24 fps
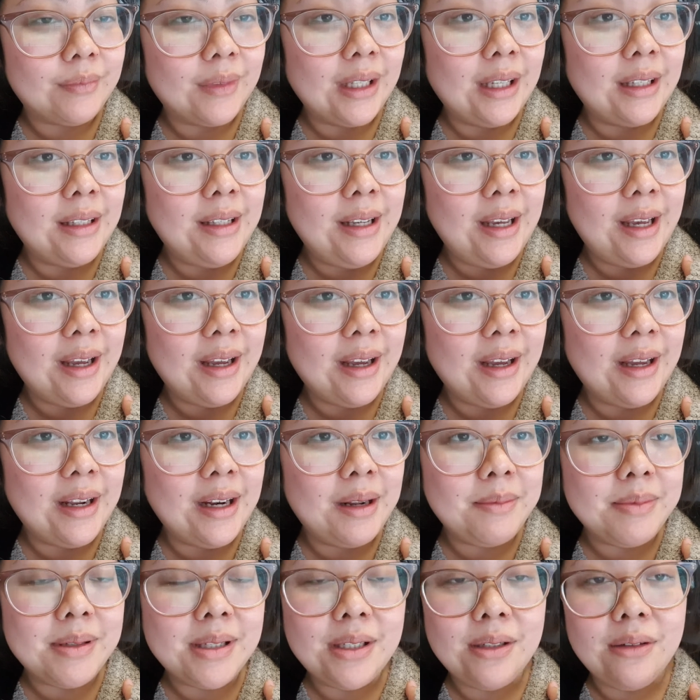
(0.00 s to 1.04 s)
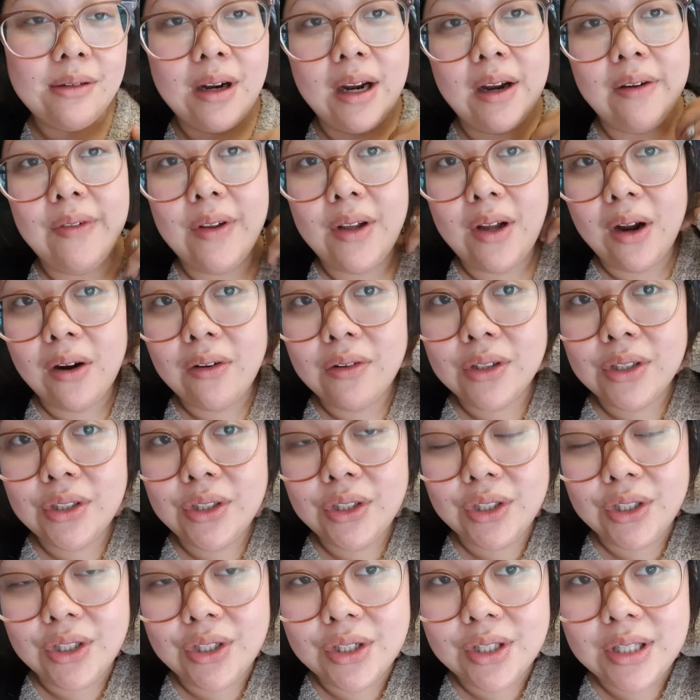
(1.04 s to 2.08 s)
yeah, and I'm still craving
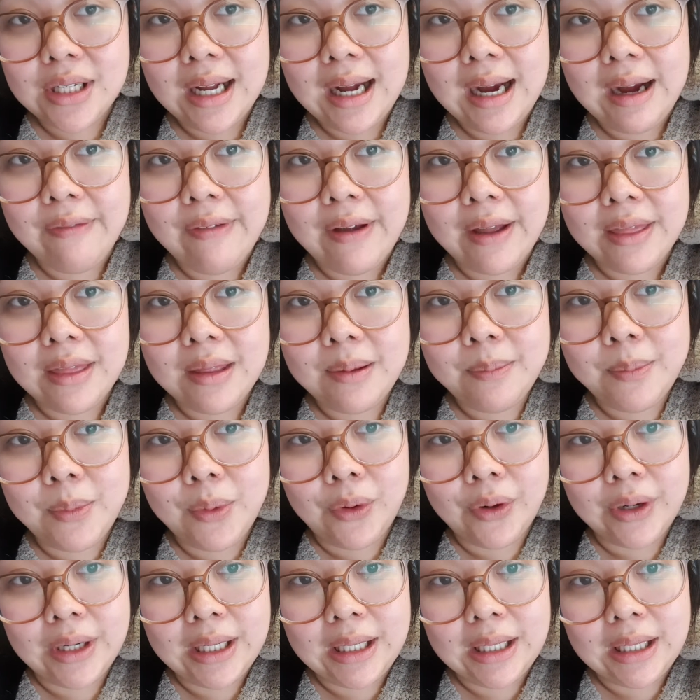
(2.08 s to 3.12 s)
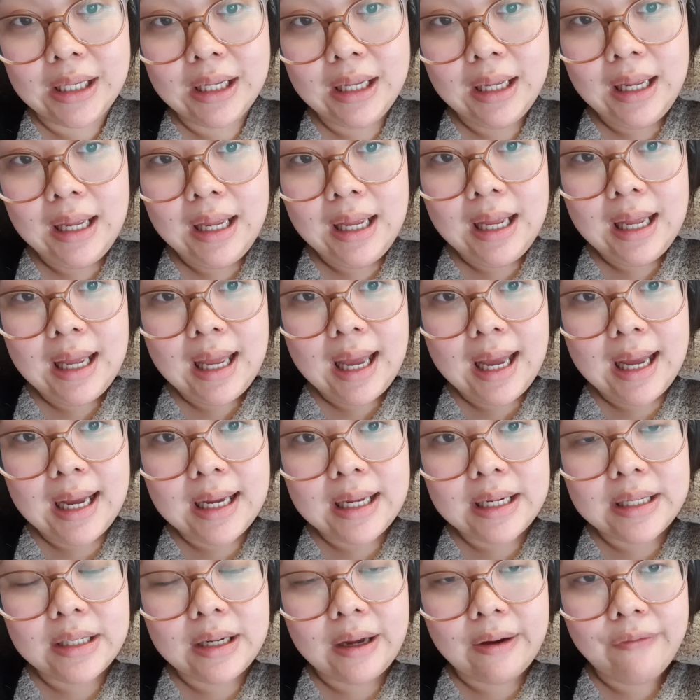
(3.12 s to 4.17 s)
orange juice, so I'll have that in the morning.
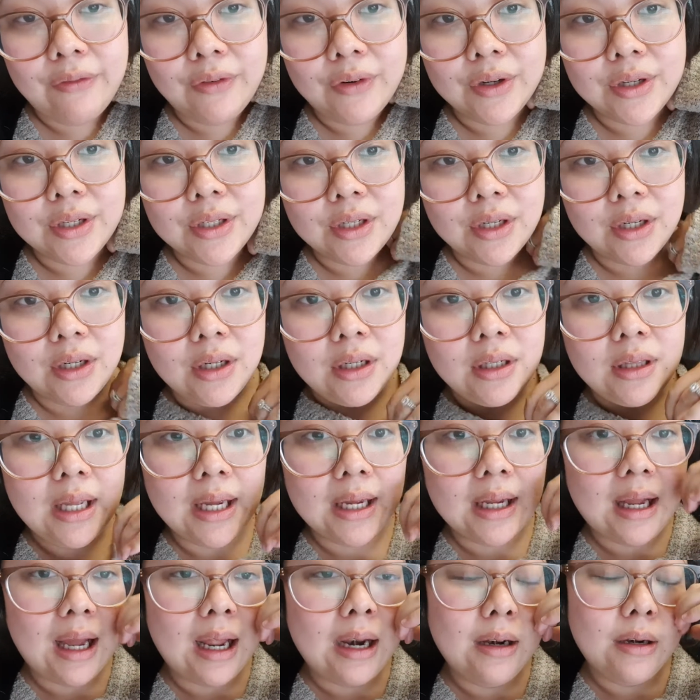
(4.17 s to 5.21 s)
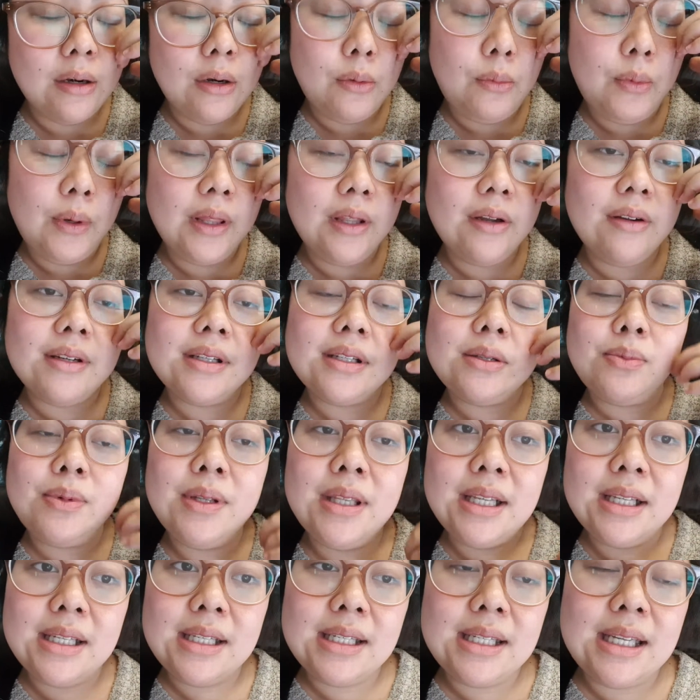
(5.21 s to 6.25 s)
And I've also like I don't know whether it's
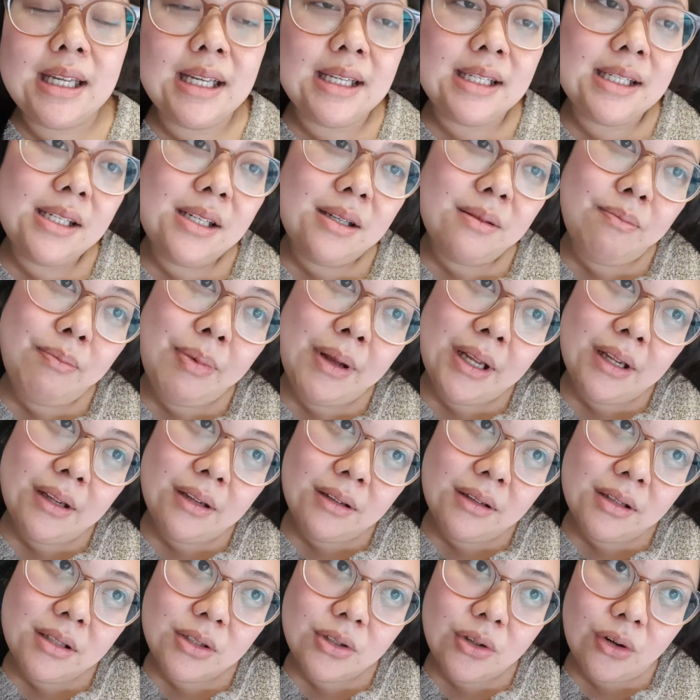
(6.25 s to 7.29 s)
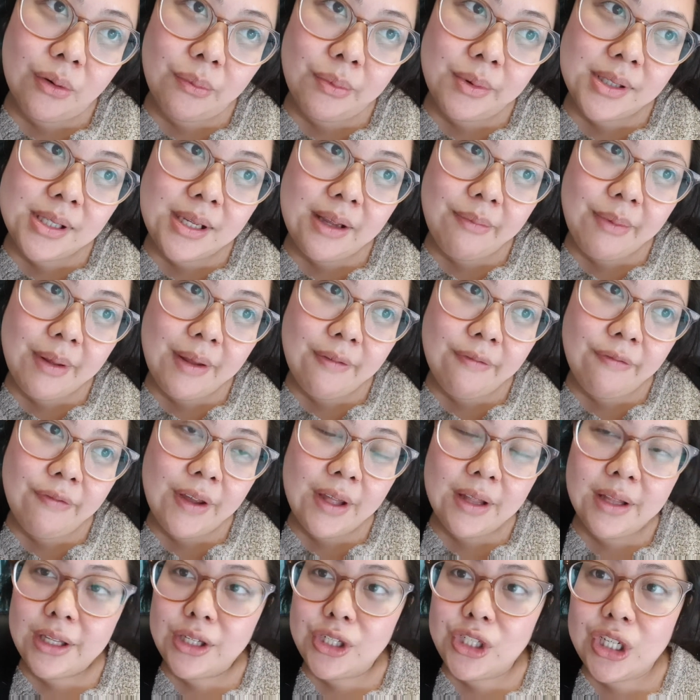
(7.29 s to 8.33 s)
within season, but strawberries have been
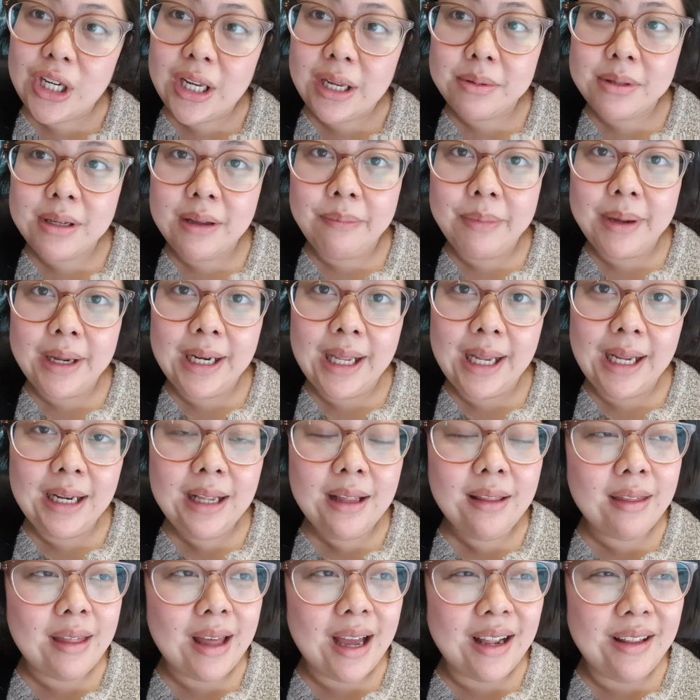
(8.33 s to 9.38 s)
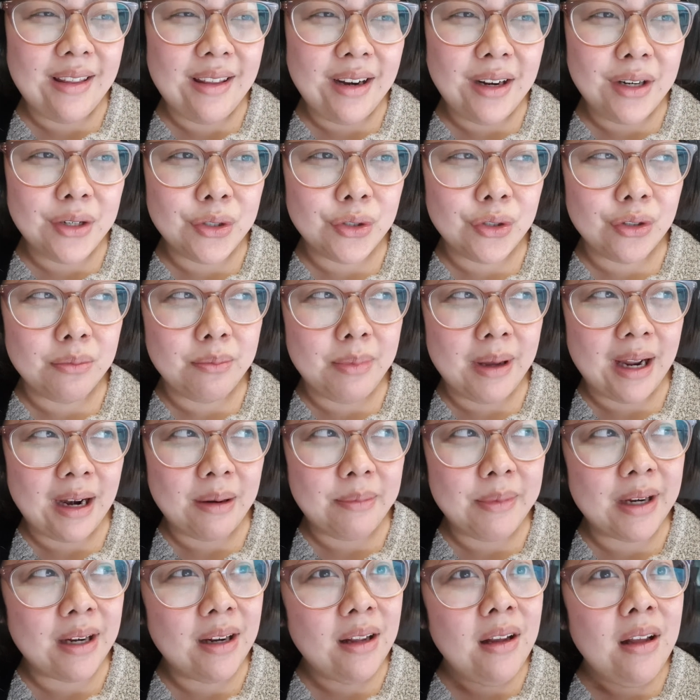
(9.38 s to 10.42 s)
fairly cheap, so I've been eating that, and they're not too bad. I
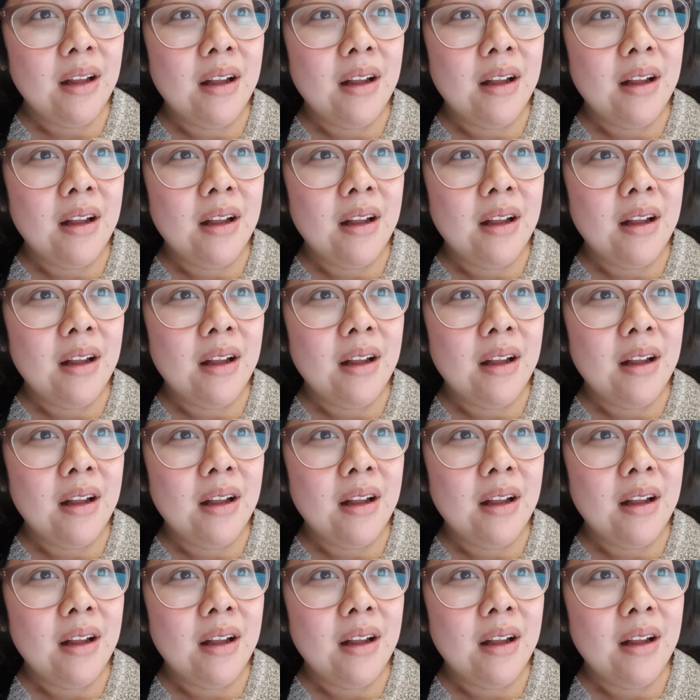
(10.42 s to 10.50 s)
mean,